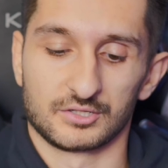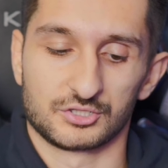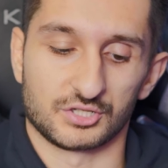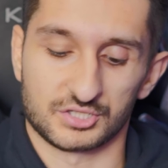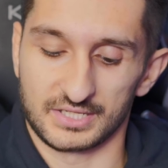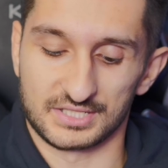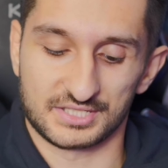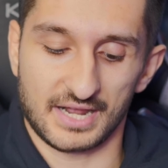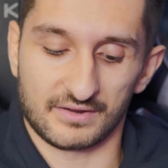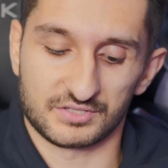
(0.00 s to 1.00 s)
just,
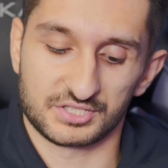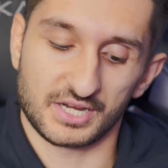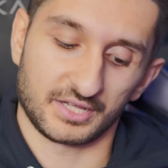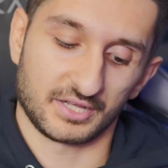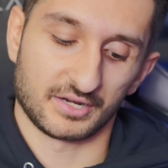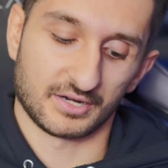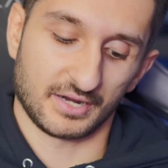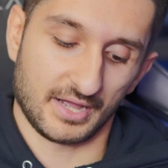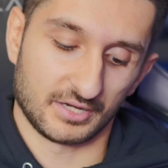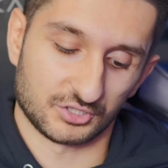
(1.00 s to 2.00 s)
instead of sitting here
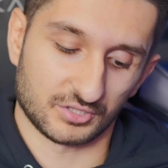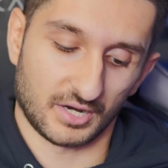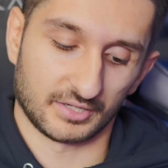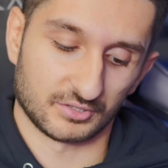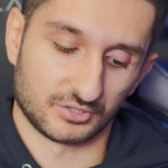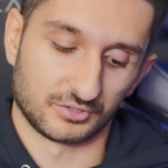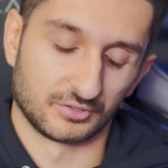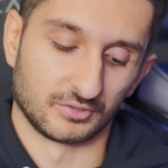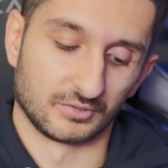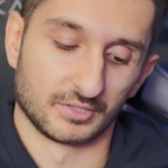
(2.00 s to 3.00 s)
and trying
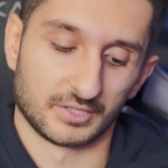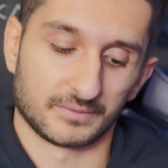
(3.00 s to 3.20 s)
to,